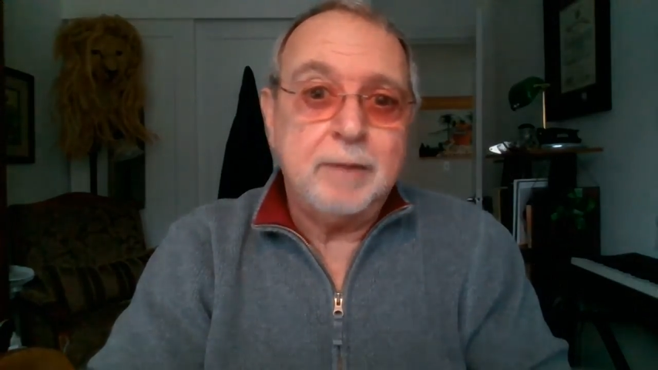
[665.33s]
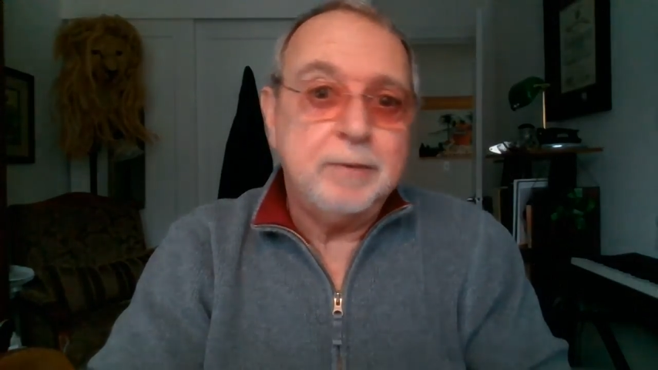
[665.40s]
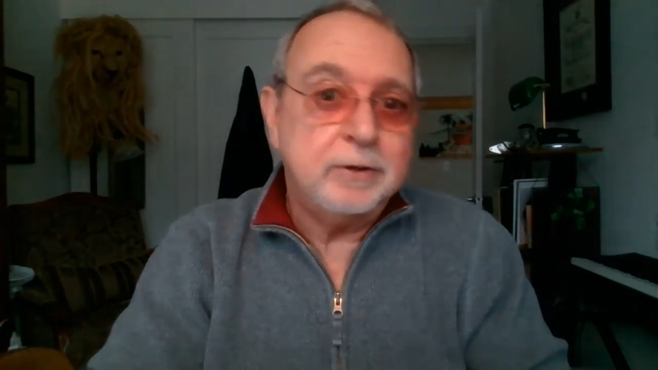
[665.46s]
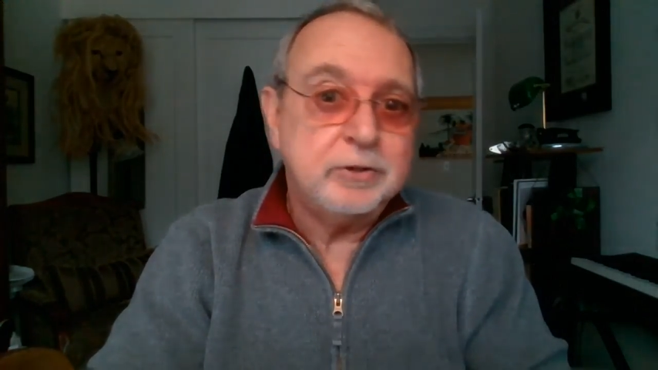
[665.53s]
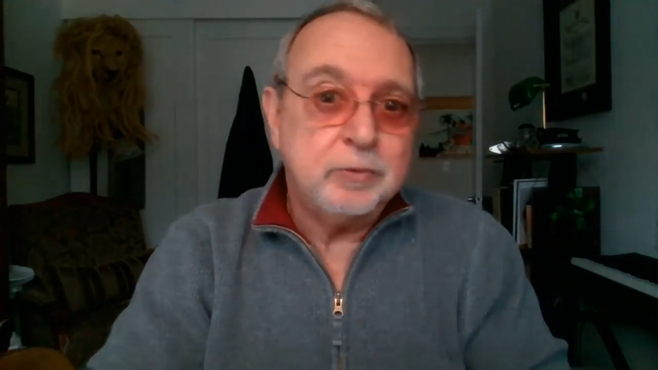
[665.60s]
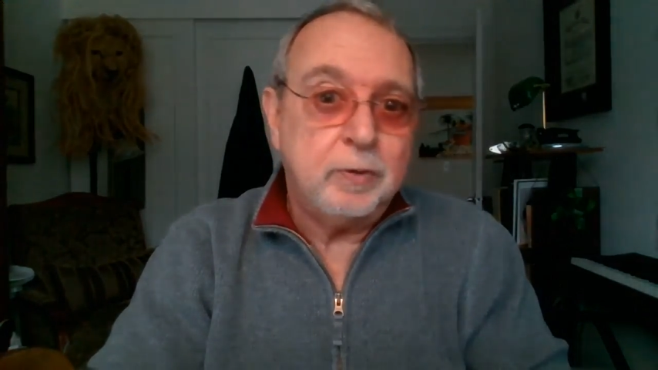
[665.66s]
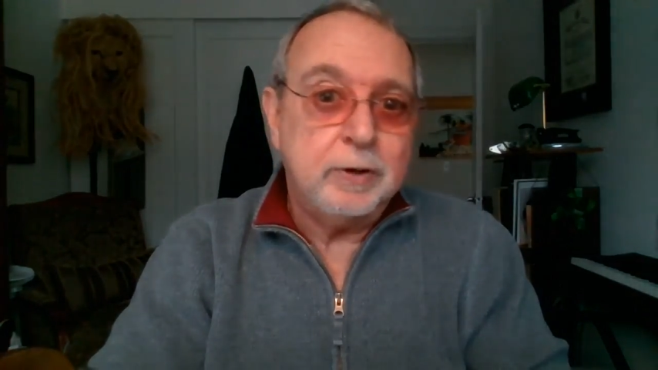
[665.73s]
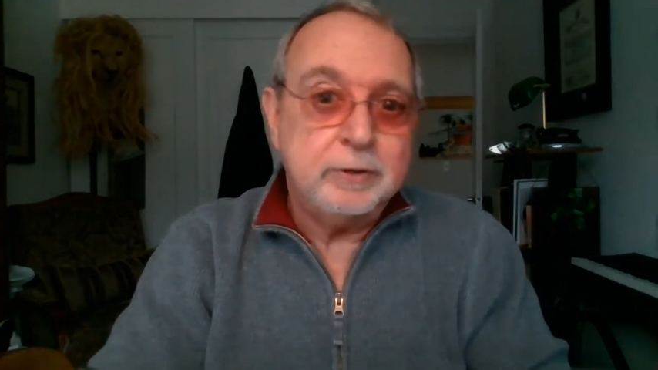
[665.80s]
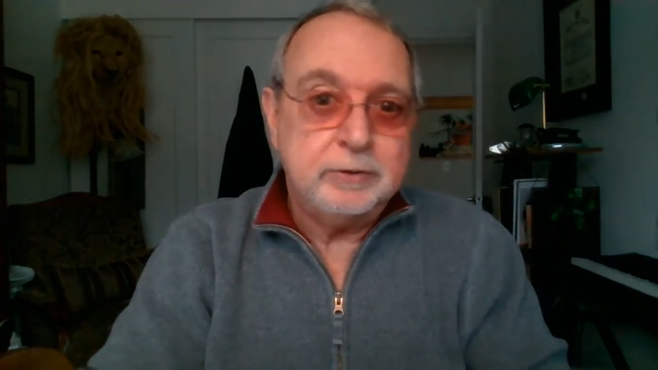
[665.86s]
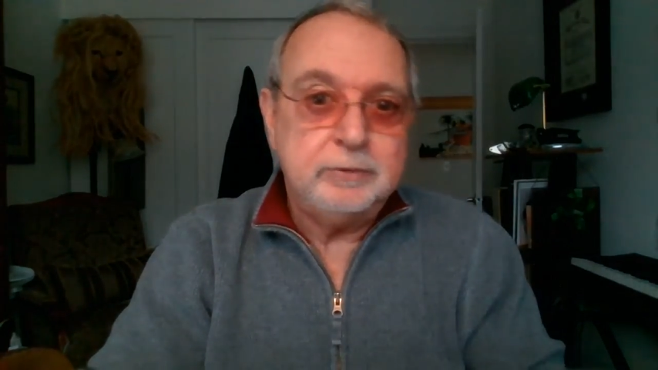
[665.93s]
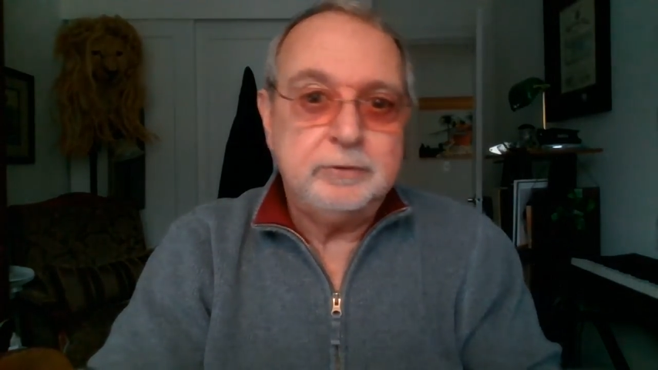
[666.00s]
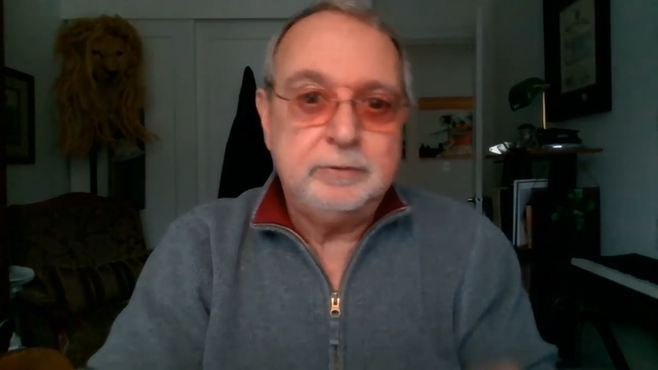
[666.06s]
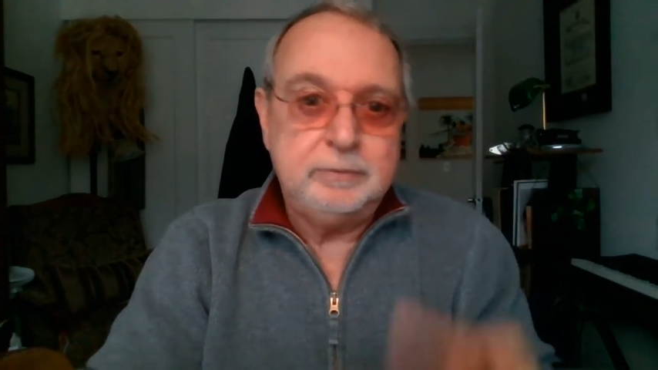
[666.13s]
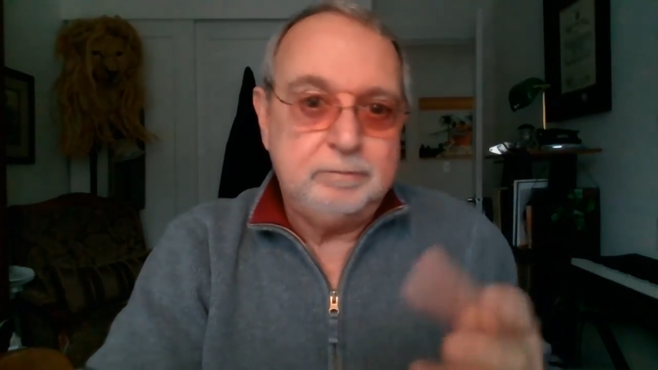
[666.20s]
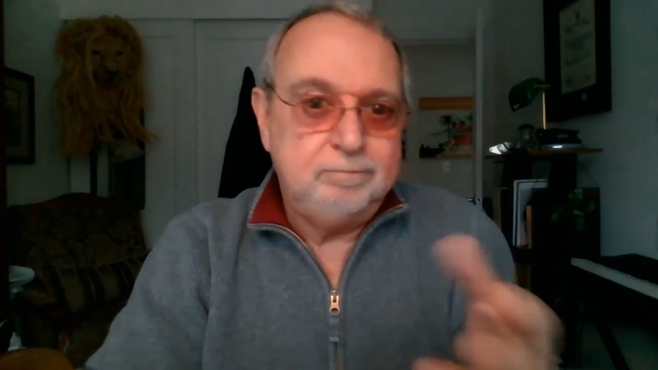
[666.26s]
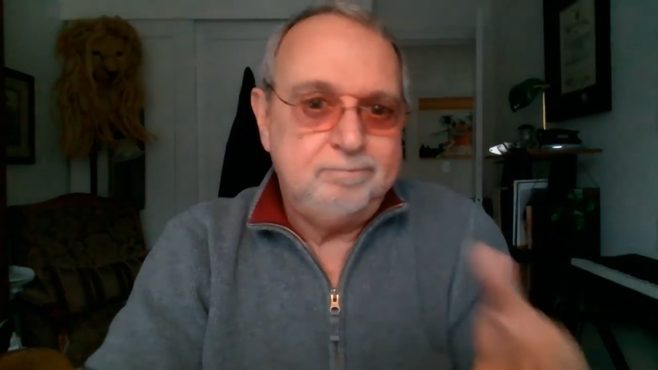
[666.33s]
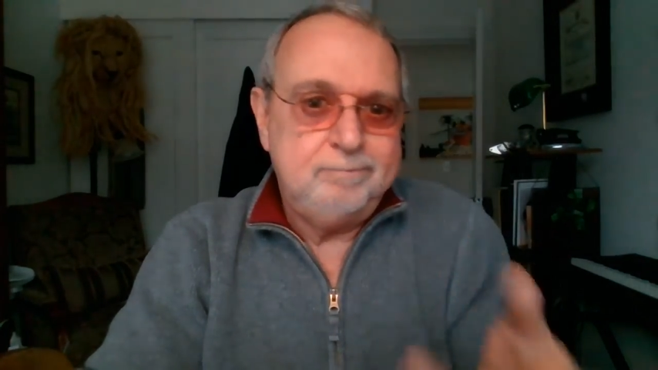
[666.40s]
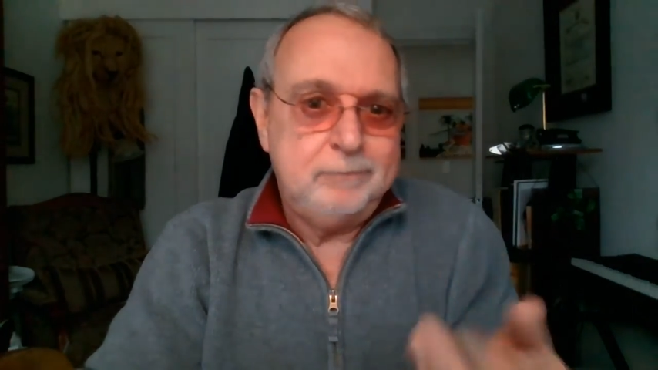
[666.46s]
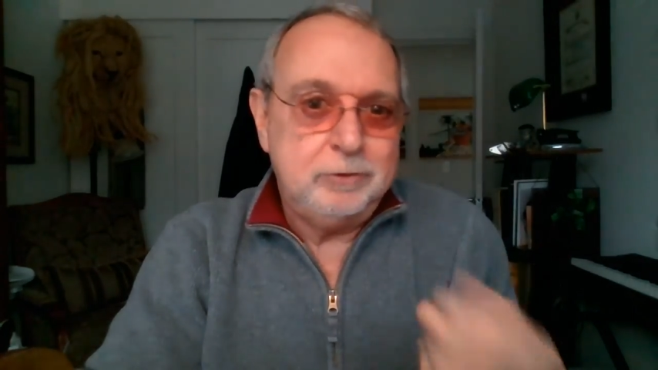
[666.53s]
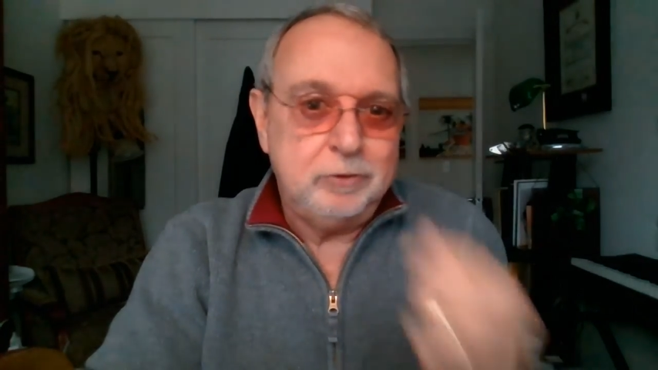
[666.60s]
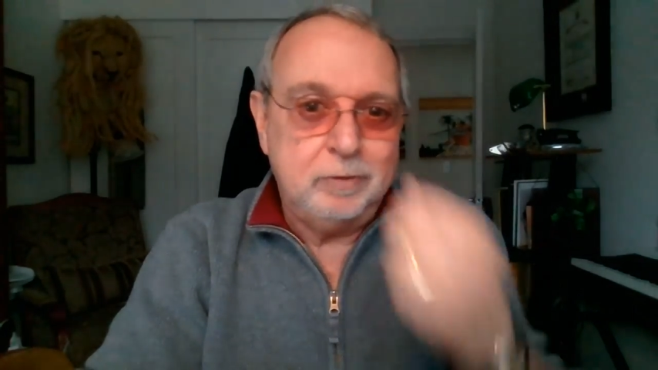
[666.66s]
I just wanted to